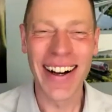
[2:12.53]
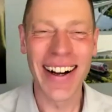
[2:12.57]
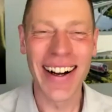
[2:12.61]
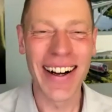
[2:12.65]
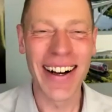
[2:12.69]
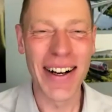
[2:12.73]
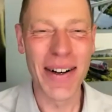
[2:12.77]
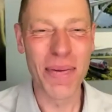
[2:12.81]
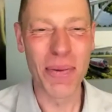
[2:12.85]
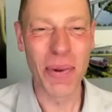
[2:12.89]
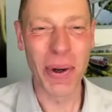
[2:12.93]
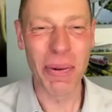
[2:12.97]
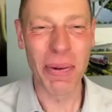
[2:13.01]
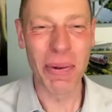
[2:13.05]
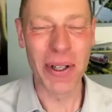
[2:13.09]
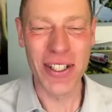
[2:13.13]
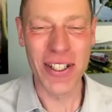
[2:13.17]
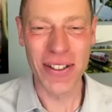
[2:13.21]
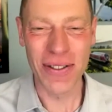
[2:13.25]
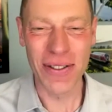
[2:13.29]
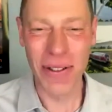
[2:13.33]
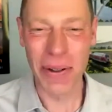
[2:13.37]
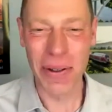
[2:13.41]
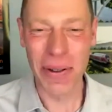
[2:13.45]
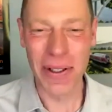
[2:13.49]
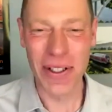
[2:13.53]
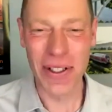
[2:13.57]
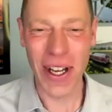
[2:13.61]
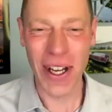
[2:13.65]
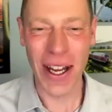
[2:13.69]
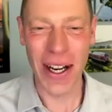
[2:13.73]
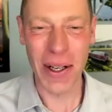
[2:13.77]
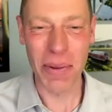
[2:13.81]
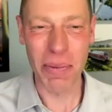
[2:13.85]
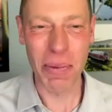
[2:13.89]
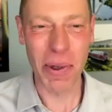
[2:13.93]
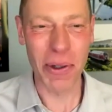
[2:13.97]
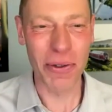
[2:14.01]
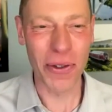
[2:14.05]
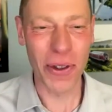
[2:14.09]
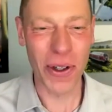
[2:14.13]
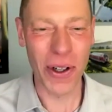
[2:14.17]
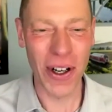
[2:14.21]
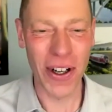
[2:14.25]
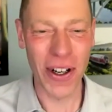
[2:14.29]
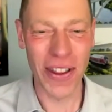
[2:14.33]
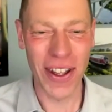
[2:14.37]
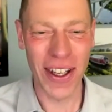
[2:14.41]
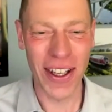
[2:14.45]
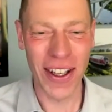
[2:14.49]
Um, we, were, we were chatting
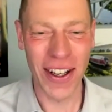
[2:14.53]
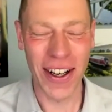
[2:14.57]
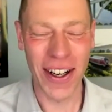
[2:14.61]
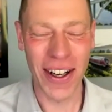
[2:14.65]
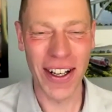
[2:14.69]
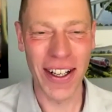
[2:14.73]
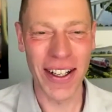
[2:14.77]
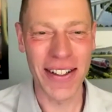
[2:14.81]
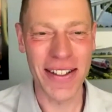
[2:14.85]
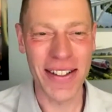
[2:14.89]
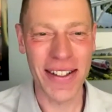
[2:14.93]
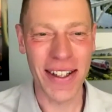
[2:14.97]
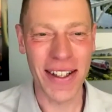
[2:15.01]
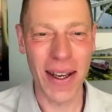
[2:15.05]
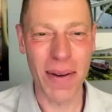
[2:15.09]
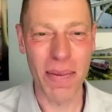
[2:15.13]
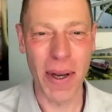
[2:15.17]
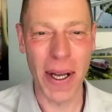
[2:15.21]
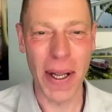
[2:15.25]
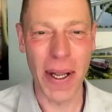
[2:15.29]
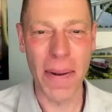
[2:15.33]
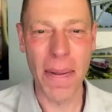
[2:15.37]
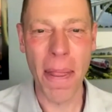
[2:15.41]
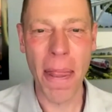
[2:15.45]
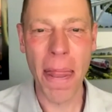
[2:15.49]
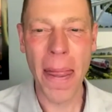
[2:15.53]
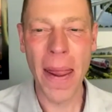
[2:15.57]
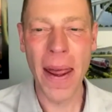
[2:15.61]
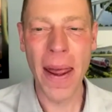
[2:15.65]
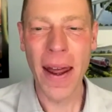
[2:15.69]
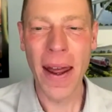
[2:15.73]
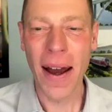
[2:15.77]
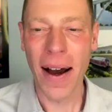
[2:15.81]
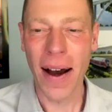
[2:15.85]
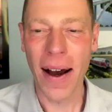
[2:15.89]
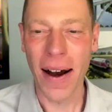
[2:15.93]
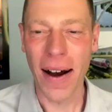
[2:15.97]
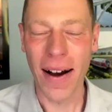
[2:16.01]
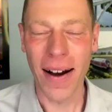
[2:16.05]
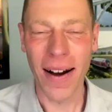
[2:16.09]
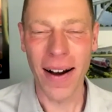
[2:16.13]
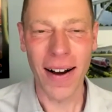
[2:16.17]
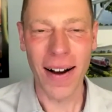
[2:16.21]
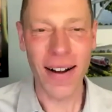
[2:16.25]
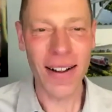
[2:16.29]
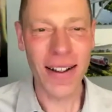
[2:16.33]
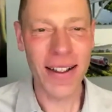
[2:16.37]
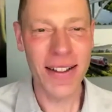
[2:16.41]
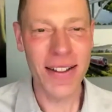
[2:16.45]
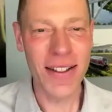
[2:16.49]
before the audience came in. Uh,
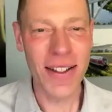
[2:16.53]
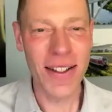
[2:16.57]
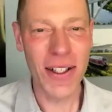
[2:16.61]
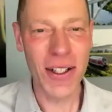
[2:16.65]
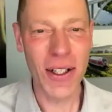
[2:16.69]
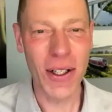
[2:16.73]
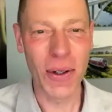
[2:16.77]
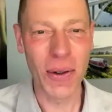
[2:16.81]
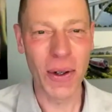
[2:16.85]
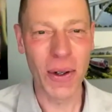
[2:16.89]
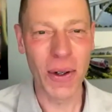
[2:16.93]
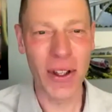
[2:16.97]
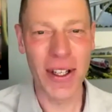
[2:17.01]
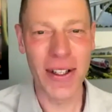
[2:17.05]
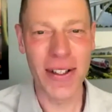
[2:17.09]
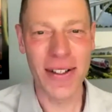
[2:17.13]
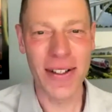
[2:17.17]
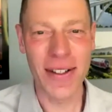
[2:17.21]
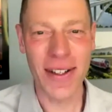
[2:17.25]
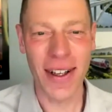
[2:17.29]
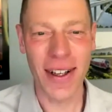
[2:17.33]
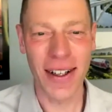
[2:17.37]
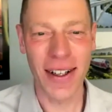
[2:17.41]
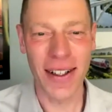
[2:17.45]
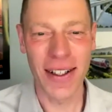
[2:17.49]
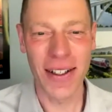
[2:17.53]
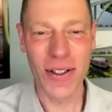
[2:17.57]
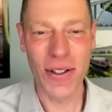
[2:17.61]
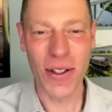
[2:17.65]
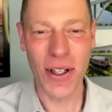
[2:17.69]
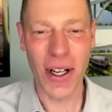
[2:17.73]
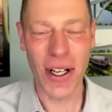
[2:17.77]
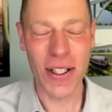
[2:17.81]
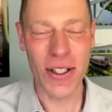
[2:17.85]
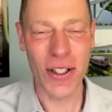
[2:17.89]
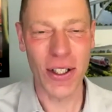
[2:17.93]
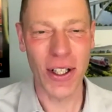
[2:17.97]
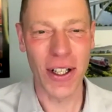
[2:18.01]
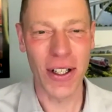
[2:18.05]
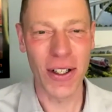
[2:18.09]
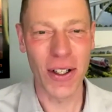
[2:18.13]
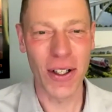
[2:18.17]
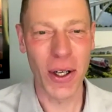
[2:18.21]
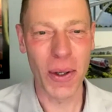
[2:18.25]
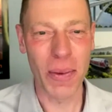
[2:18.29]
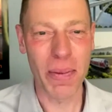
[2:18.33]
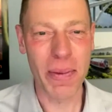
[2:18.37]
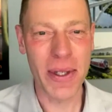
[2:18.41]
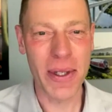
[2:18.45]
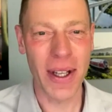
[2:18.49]
I'll continue with his uh, introduction in
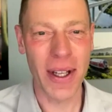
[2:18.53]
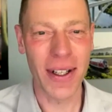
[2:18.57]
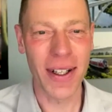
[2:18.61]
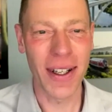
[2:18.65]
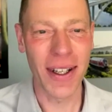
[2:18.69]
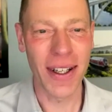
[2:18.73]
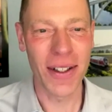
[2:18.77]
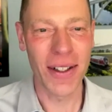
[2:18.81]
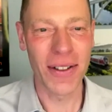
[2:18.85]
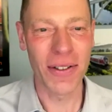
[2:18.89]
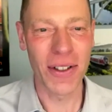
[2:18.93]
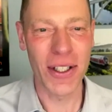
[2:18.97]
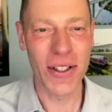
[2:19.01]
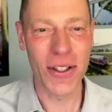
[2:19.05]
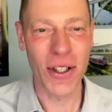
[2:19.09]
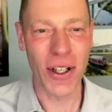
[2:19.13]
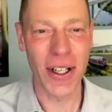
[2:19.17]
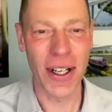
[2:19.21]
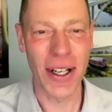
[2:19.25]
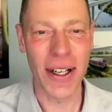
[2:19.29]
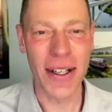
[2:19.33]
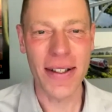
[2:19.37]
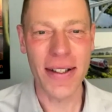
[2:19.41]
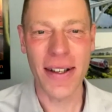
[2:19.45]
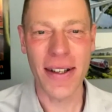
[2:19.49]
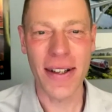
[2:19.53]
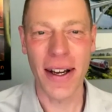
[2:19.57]
hopes that he can rejoin us.